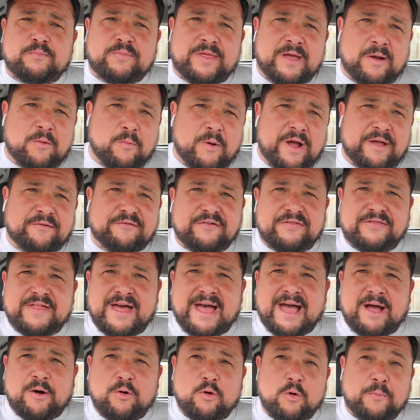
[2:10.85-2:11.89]
They're waiting for
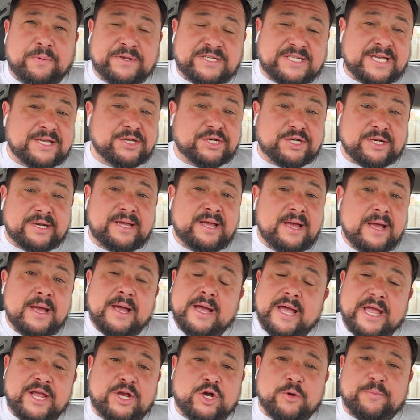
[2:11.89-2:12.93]
that. Or potentially,
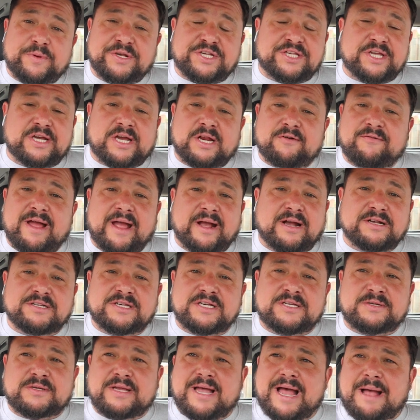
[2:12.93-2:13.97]
he could be sticking around because
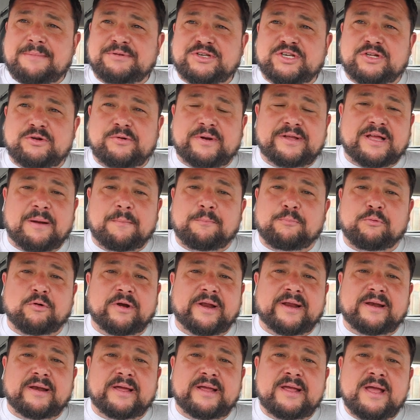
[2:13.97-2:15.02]
he's absolutely done
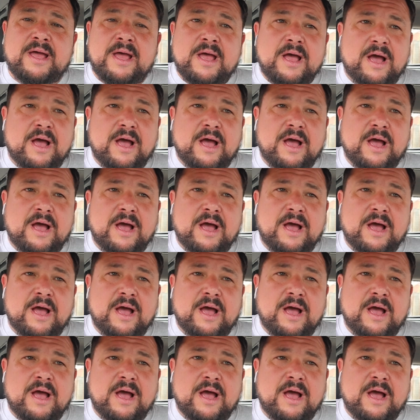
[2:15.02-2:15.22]
brilliantly